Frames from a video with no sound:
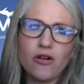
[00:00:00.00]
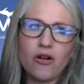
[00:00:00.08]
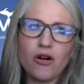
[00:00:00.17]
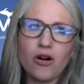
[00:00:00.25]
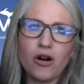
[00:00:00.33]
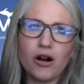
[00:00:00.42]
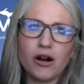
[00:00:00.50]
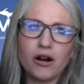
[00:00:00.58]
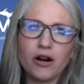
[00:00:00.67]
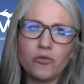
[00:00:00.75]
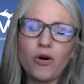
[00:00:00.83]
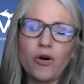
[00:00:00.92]

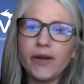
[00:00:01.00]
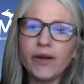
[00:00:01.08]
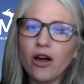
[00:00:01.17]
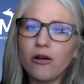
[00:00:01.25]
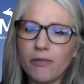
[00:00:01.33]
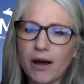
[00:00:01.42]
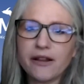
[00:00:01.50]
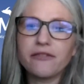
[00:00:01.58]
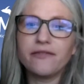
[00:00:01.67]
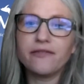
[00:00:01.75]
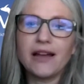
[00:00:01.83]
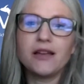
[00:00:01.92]
are what we call
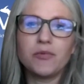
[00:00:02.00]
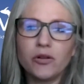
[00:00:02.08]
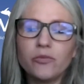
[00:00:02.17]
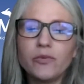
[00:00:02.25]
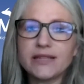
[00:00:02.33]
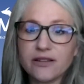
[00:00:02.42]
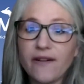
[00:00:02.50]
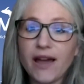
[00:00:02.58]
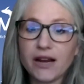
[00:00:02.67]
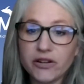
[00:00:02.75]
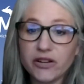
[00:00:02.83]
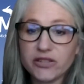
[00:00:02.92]
modifiable risk
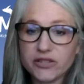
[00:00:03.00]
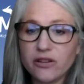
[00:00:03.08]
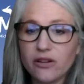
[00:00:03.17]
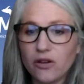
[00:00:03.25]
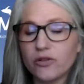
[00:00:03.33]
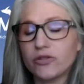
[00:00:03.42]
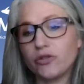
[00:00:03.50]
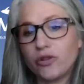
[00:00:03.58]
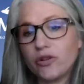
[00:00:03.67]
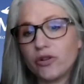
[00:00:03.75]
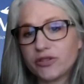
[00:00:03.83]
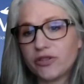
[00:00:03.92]
factors. So
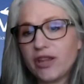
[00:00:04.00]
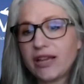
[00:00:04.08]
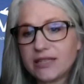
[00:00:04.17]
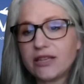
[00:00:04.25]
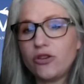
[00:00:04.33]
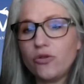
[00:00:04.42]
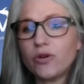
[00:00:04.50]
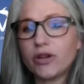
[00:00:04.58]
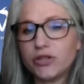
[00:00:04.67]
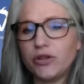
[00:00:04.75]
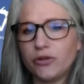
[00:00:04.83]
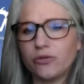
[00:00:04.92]
there's things that you can
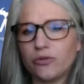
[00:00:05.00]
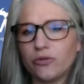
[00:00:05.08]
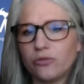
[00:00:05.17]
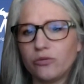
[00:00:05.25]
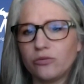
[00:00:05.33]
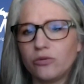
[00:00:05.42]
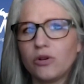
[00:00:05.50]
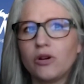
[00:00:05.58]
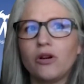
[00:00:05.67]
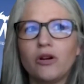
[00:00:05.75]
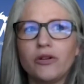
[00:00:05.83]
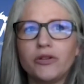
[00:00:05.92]
do
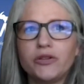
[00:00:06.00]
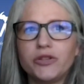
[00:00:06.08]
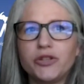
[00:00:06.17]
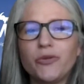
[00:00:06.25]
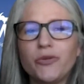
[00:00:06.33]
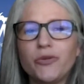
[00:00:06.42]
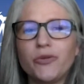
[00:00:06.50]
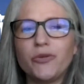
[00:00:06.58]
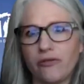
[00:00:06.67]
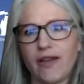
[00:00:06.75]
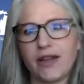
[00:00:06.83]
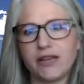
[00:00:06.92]
to help
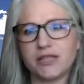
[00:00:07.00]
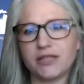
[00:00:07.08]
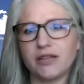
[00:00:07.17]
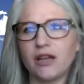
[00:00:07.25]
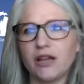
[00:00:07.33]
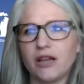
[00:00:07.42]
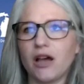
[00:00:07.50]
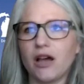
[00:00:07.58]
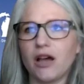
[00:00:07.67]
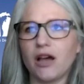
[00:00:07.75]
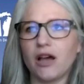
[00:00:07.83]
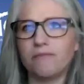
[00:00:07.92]
prevent
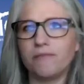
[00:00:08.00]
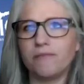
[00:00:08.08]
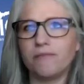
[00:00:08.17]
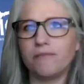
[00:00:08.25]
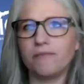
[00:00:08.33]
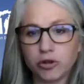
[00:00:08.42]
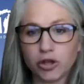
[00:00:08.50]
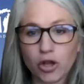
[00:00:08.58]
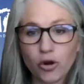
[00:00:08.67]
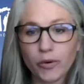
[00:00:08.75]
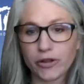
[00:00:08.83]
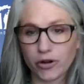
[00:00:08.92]
or to help
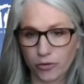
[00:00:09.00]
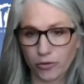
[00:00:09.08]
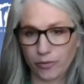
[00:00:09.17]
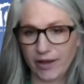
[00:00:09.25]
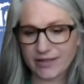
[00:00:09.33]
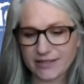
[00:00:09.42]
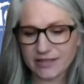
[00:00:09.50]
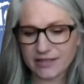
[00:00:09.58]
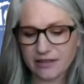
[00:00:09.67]
lower your risk